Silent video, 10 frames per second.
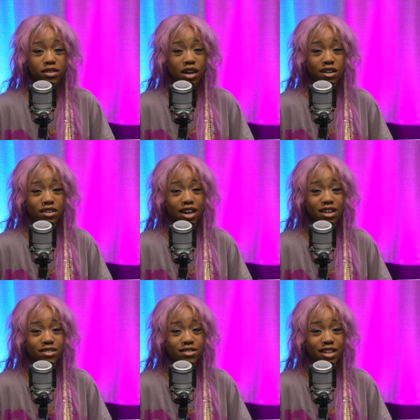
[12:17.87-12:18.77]
I don't know how
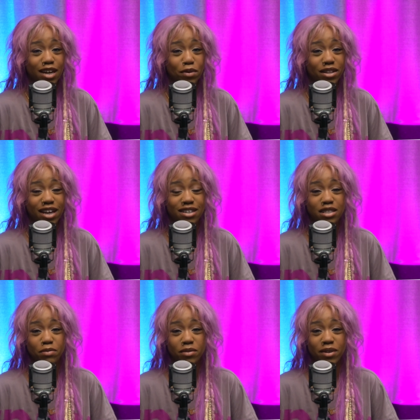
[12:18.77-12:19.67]
to do that, but there has
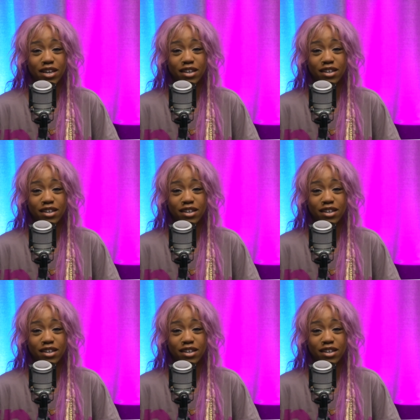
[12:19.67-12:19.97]
to be a way.